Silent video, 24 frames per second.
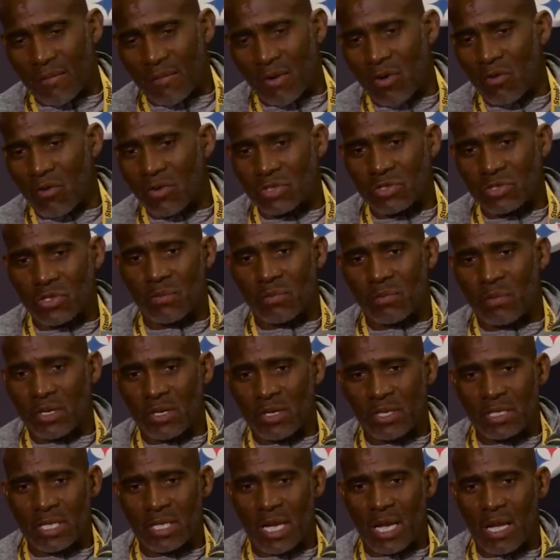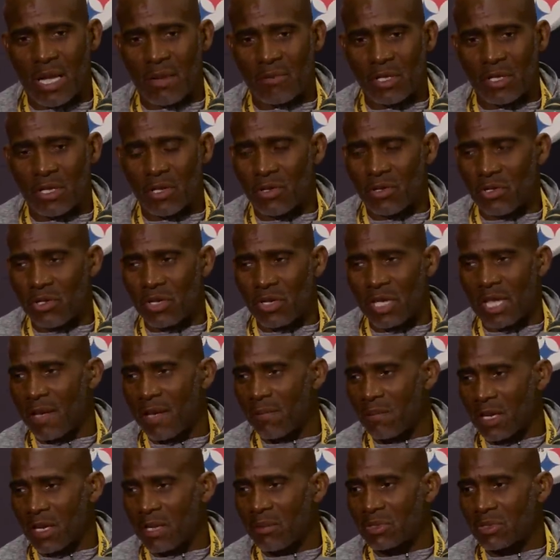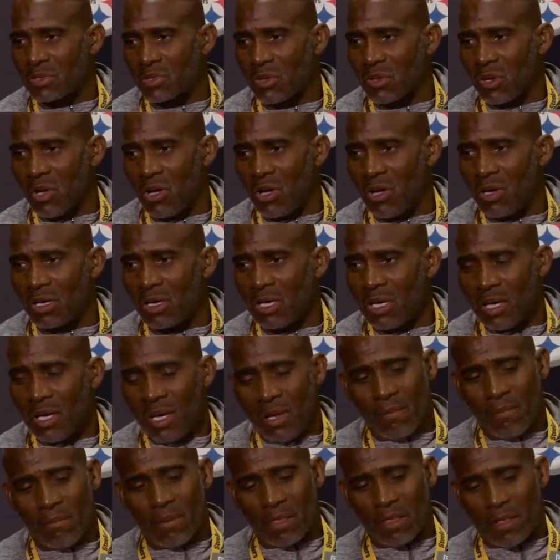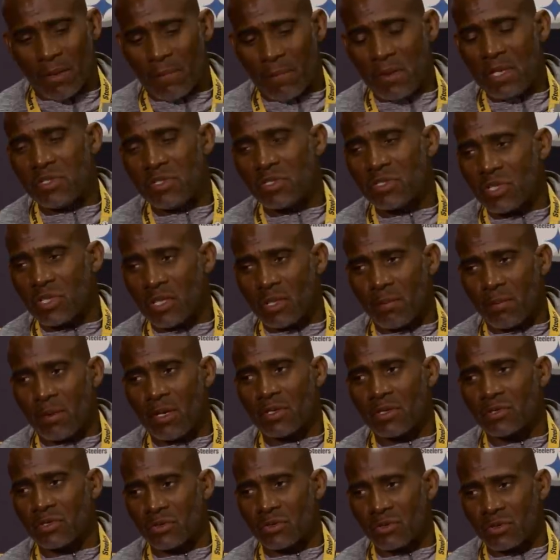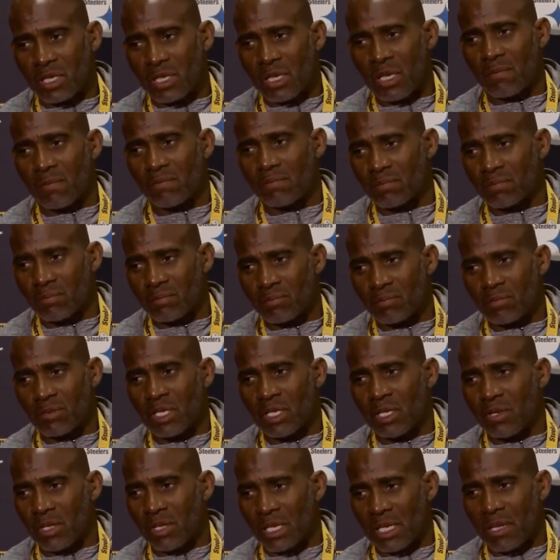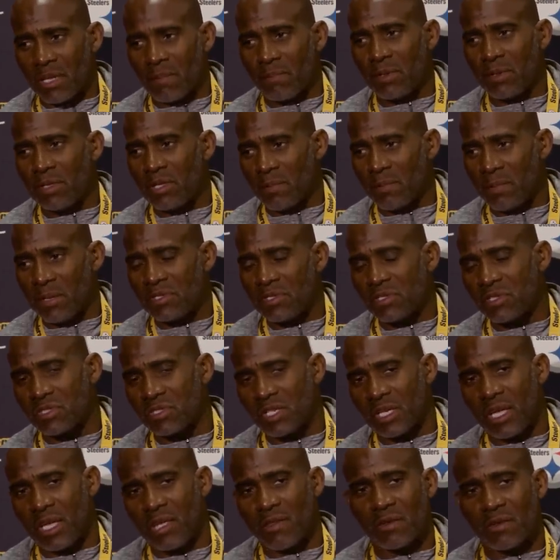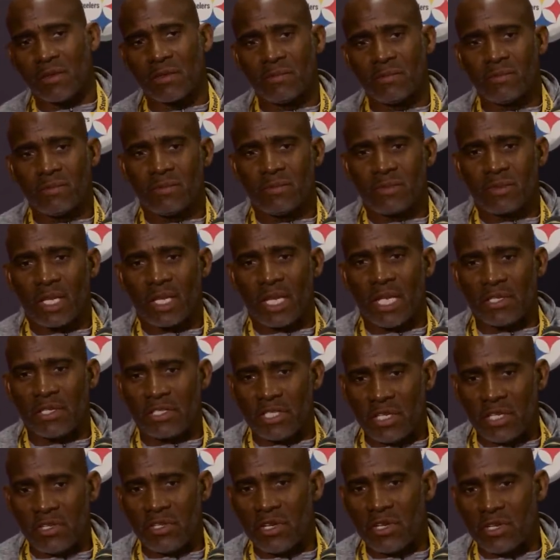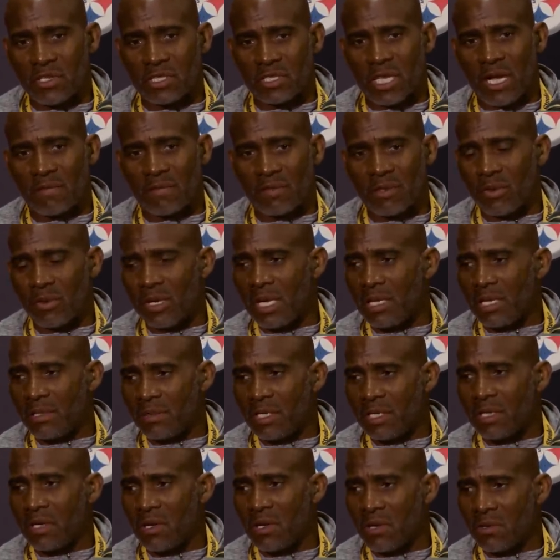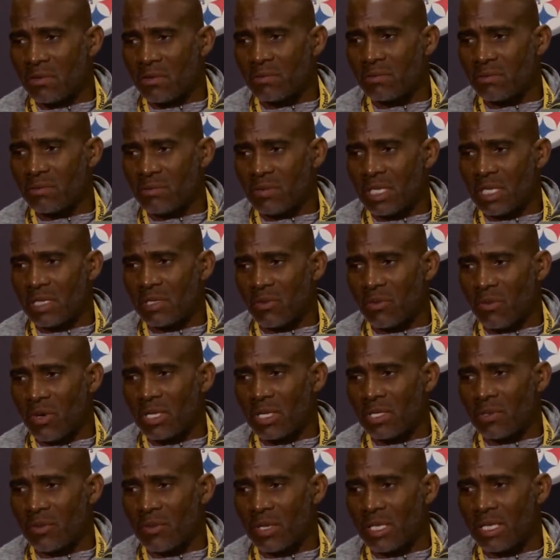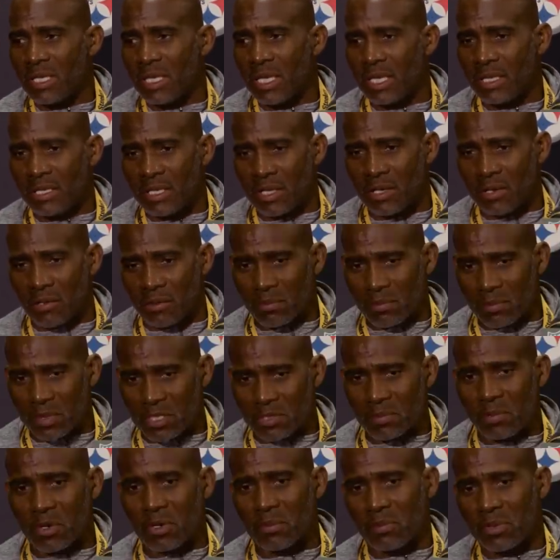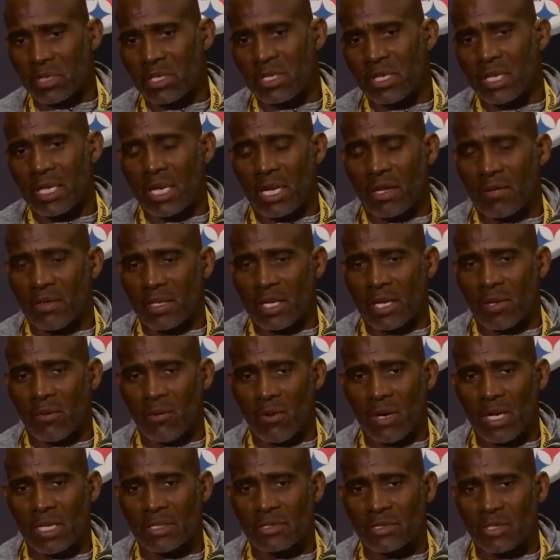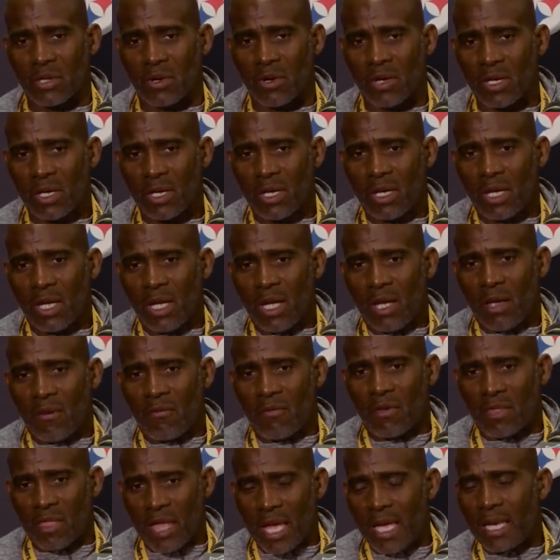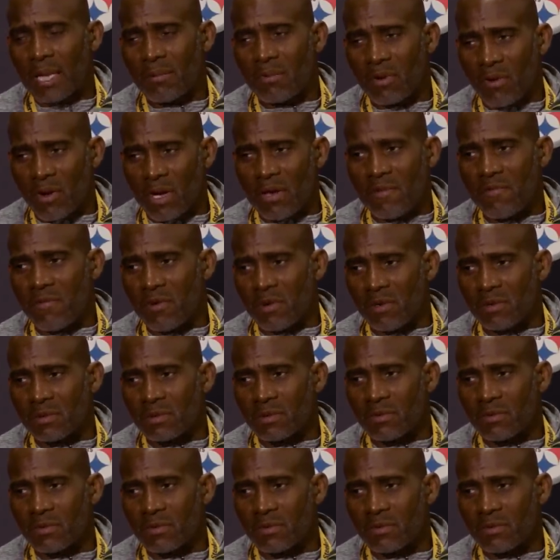over a certain period of time, you know, you can't play for so long, but the pieces of the puzzles kept, you know, they kept putting the pieces together. And 10 years after we, you know, did the one that we did, you know, Pittsburgh put it together and they won. So for that, I'm grateful.